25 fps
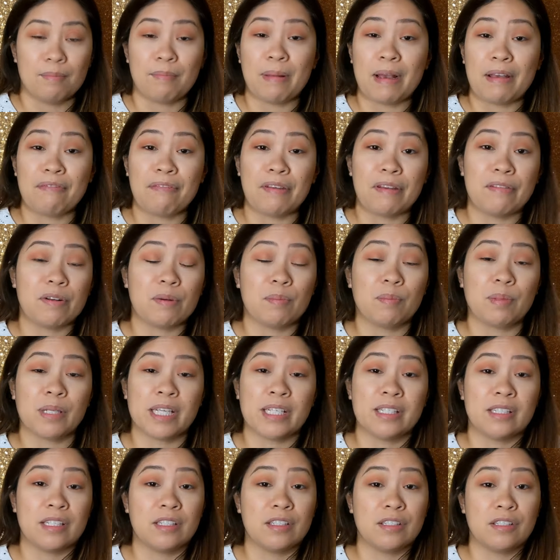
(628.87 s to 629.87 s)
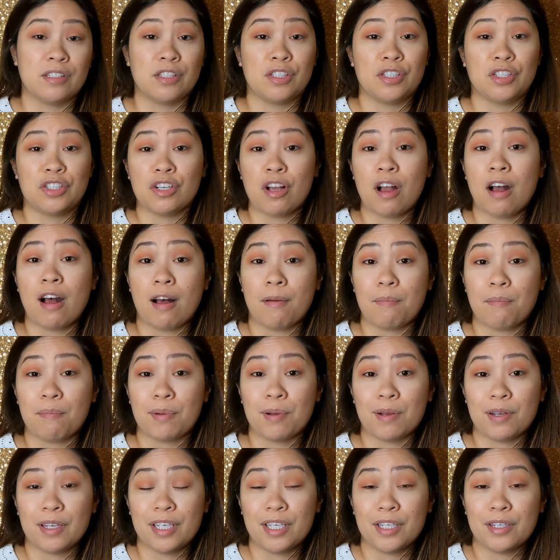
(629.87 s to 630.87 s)
my favorite places to shop,
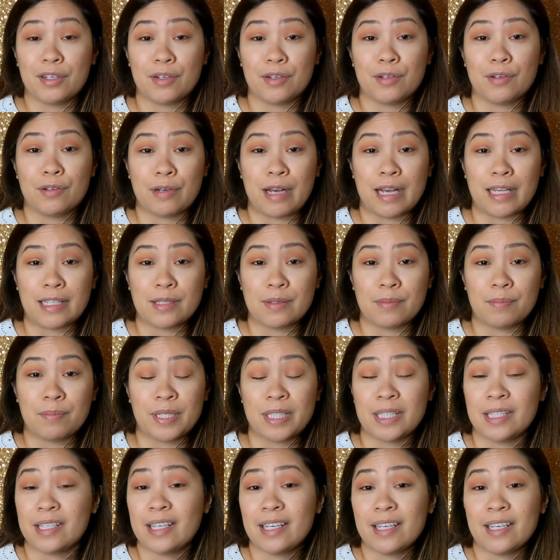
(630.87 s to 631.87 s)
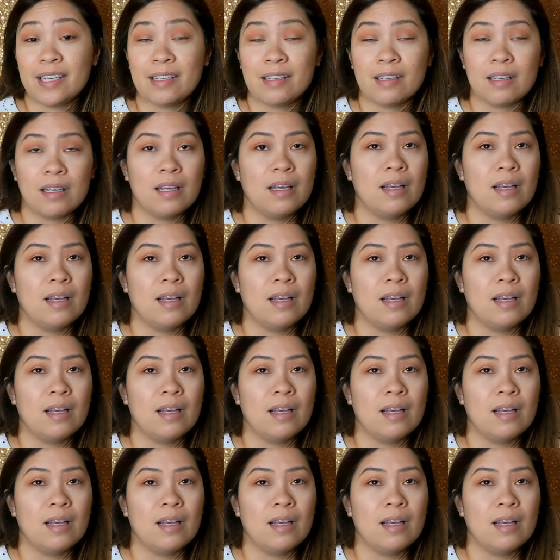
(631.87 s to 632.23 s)
you know, as a petite,